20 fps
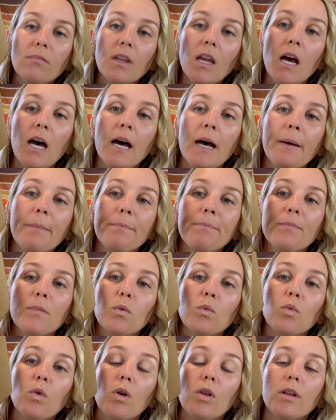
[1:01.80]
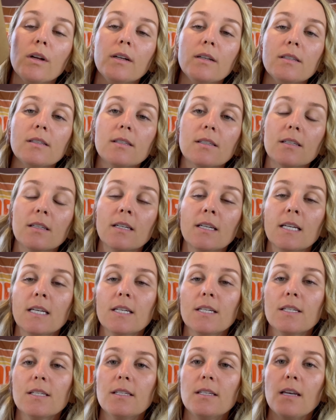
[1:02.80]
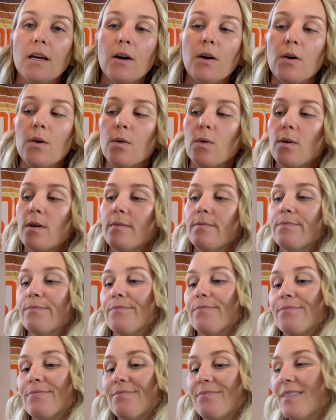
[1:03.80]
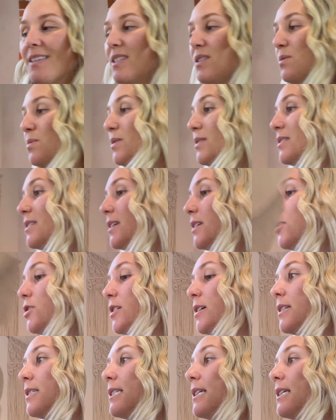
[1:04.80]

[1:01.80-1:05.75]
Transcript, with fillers: um, rollers. So it's such a good